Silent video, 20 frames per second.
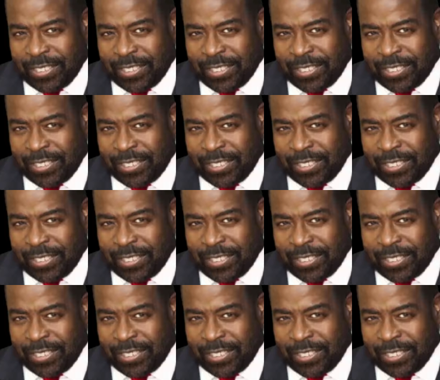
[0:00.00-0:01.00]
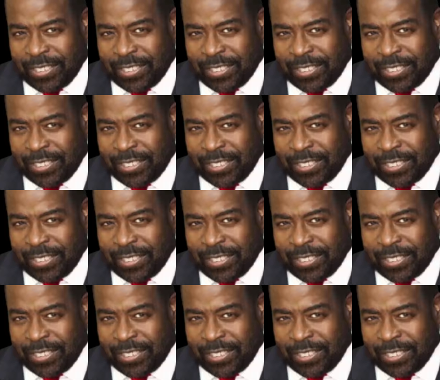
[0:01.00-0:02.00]

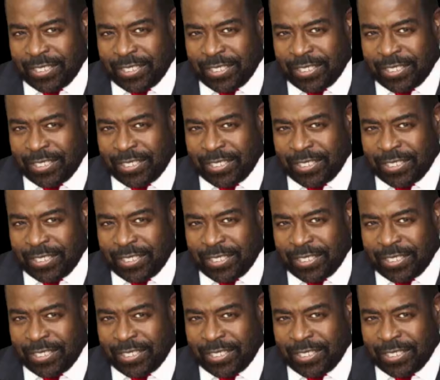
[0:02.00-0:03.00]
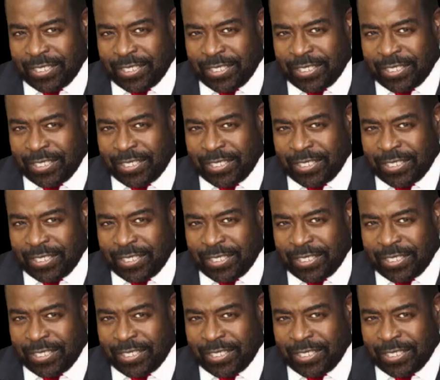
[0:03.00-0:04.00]

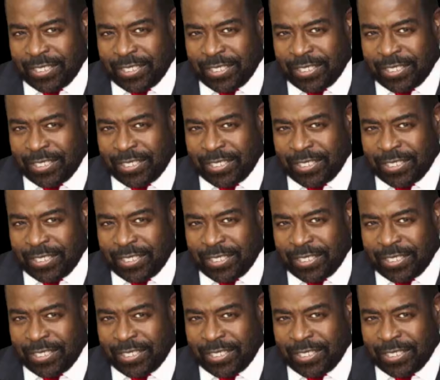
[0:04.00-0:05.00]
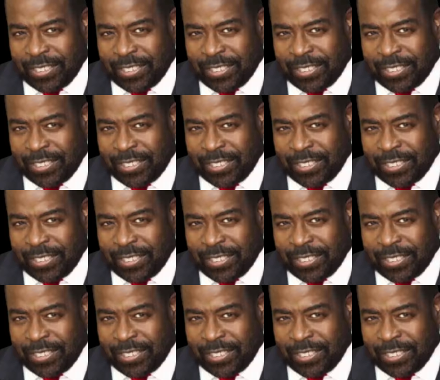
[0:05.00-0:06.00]

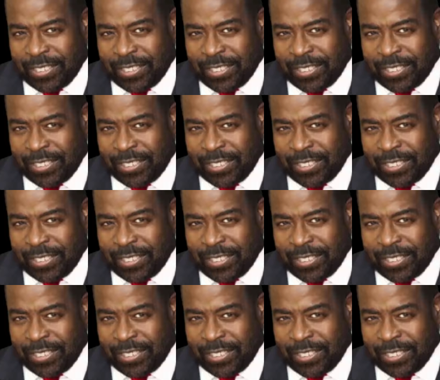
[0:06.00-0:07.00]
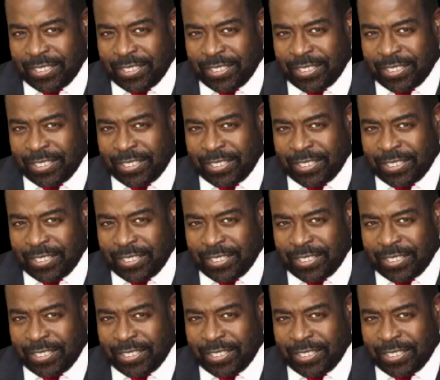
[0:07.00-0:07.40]
The face doesn't move, so there is nothing to read.